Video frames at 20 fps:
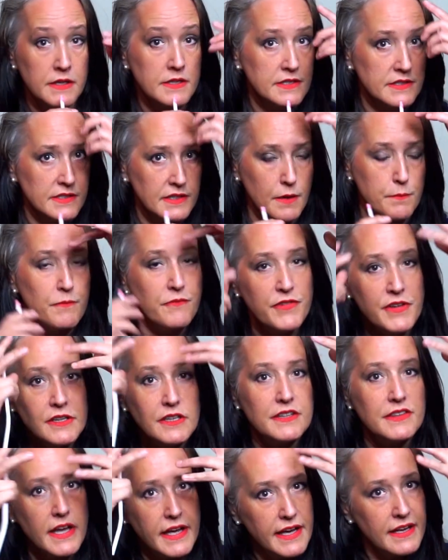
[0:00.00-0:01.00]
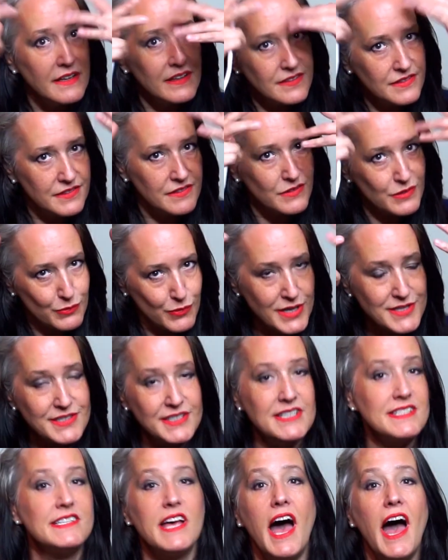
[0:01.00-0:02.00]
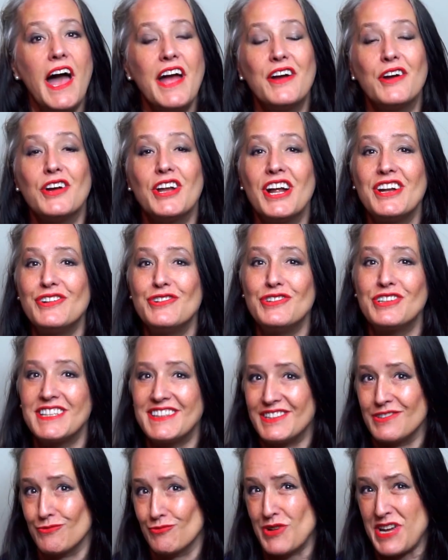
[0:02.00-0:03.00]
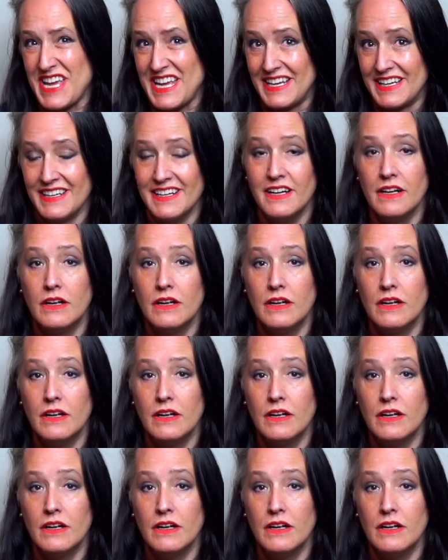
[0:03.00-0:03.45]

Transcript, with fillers: see, I'm feeling the resonance higher, and I don't get the ring.